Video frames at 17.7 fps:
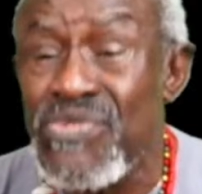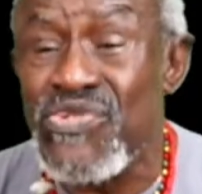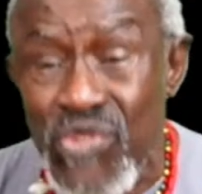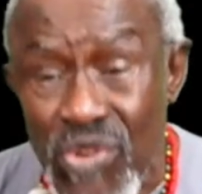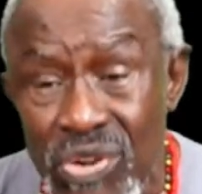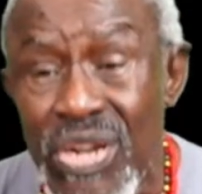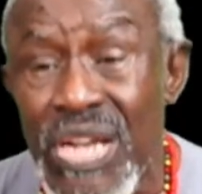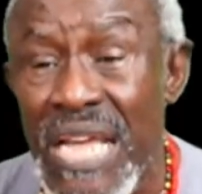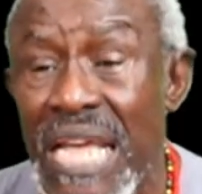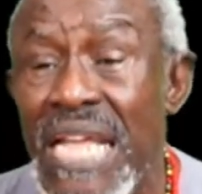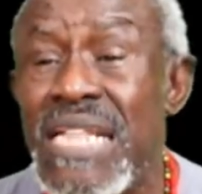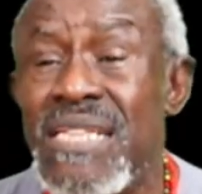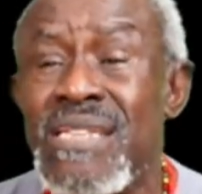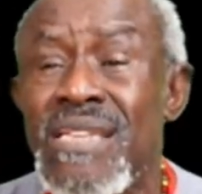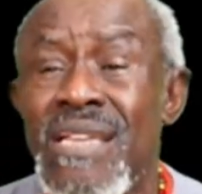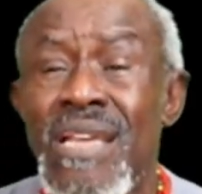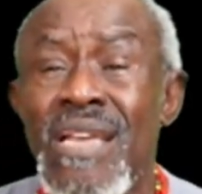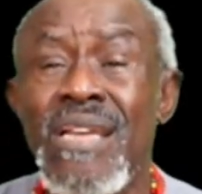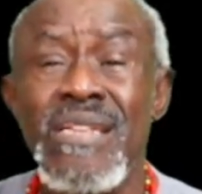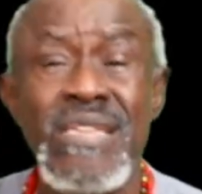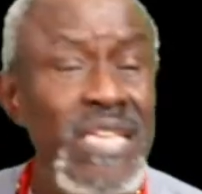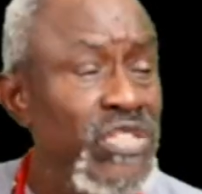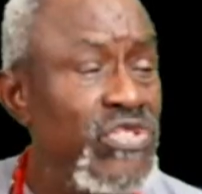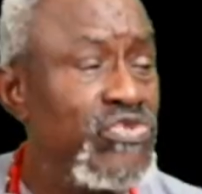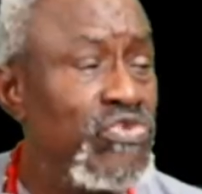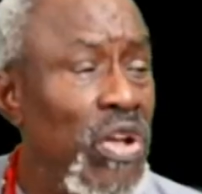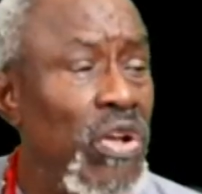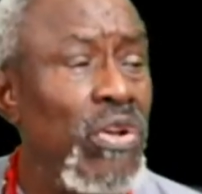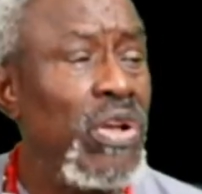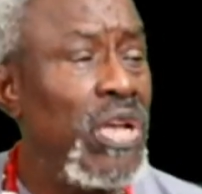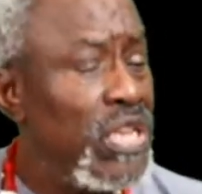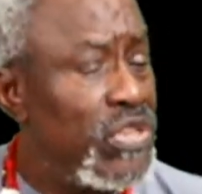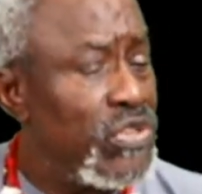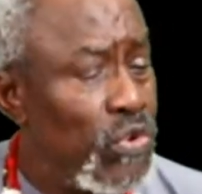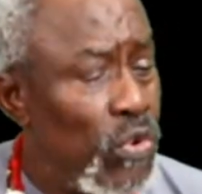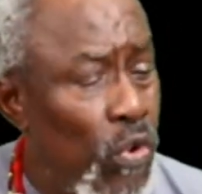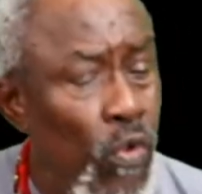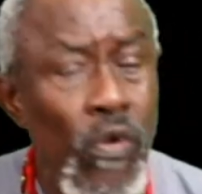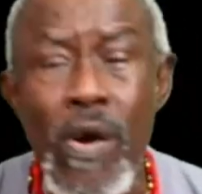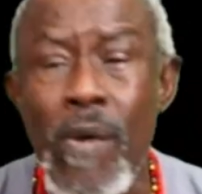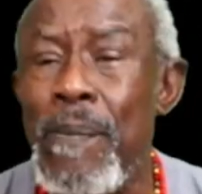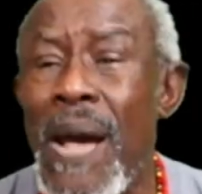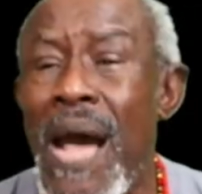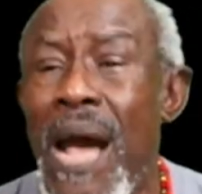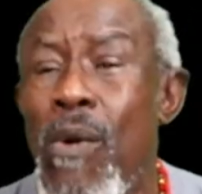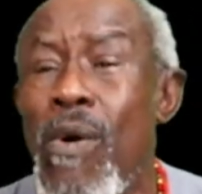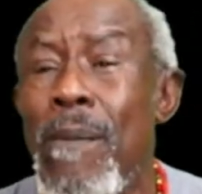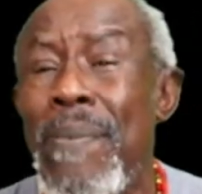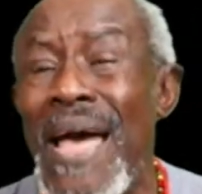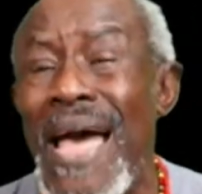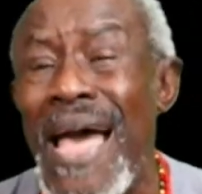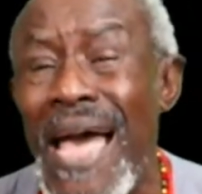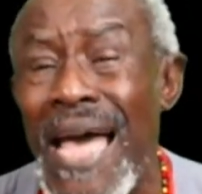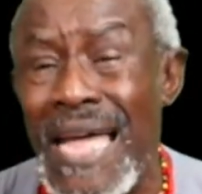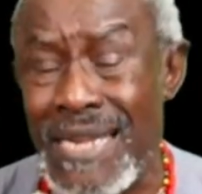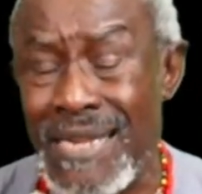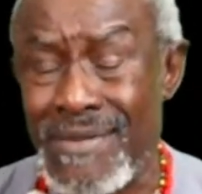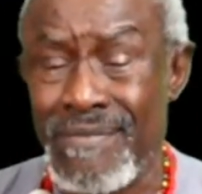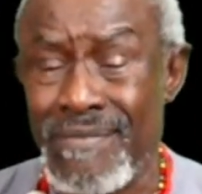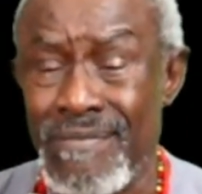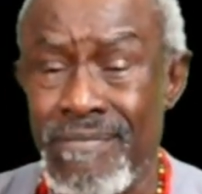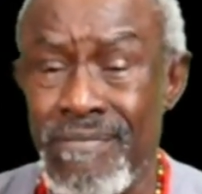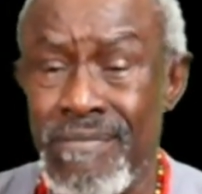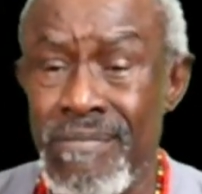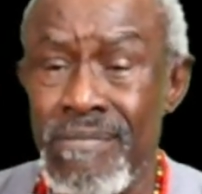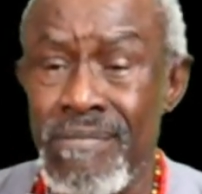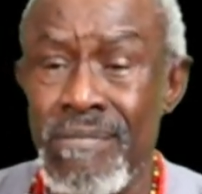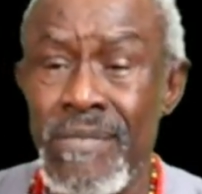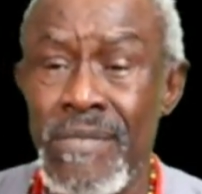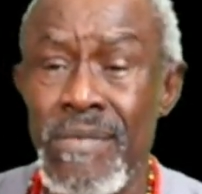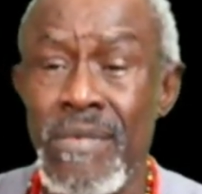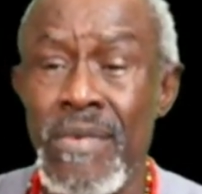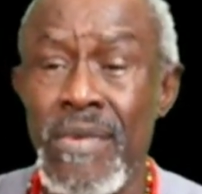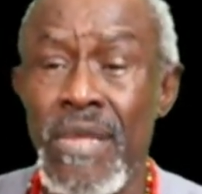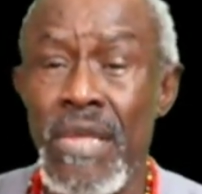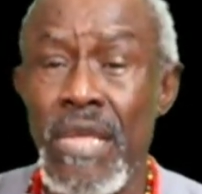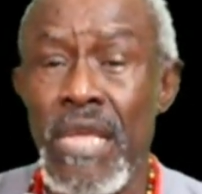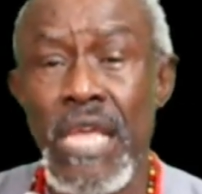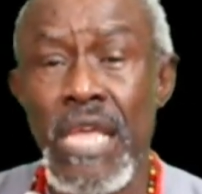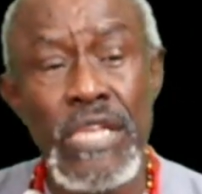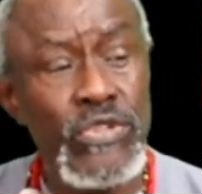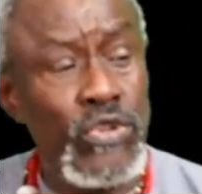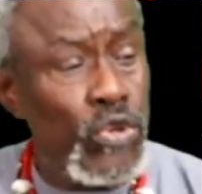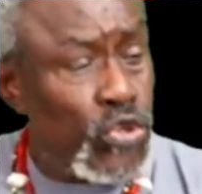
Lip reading: struggle end? The struggle is to overpower bad. It's to